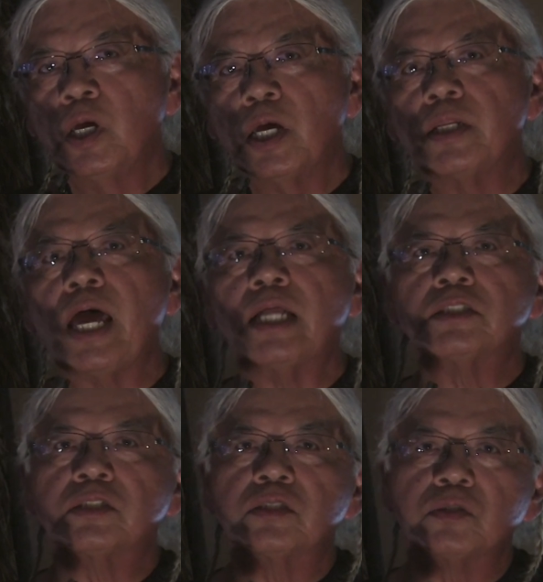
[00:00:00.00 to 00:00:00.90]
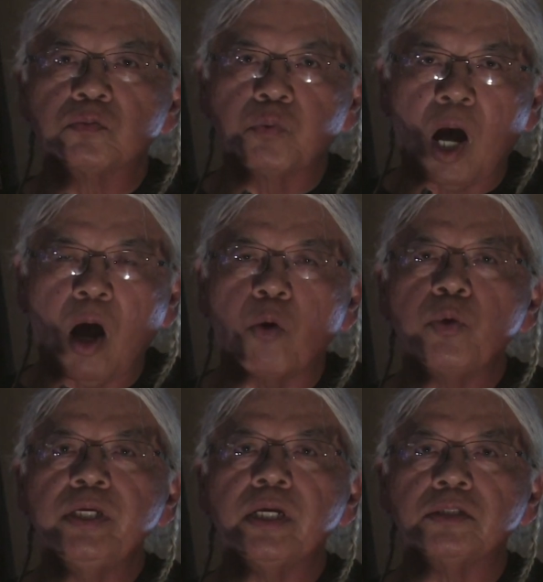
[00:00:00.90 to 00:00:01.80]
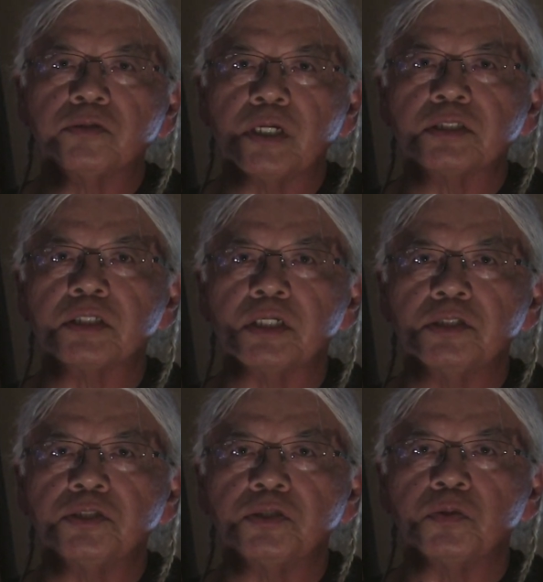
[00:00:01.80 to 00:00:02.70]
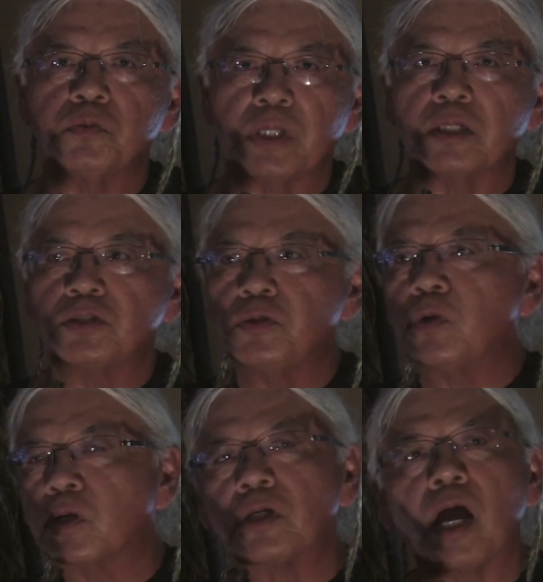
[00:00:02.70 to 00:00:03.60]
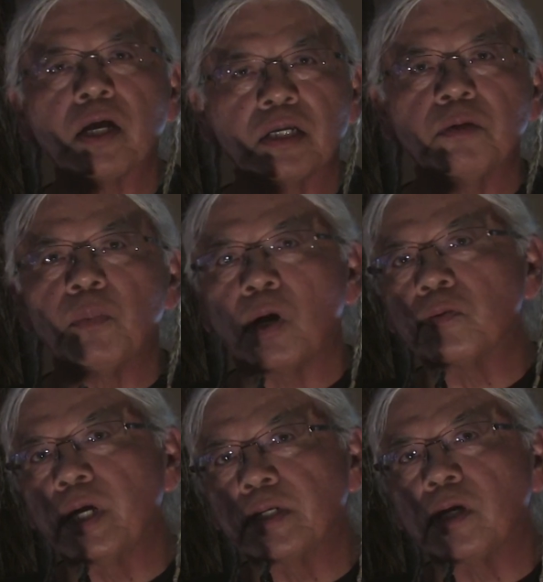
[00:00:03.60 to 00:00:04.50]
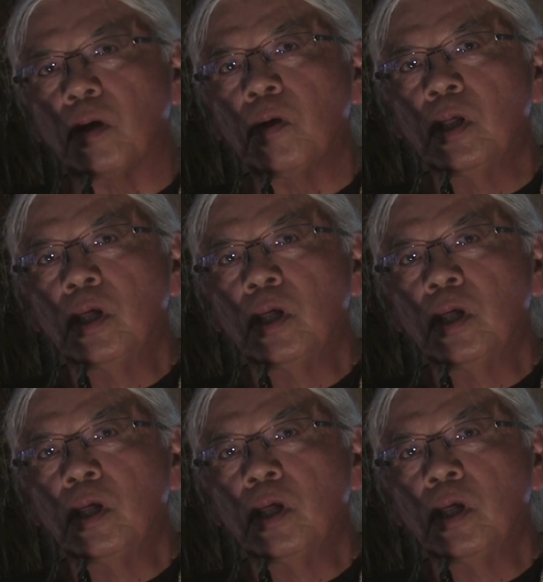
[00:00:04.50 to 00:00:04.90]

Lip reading: And that's how we address the issue that you are talking about right now.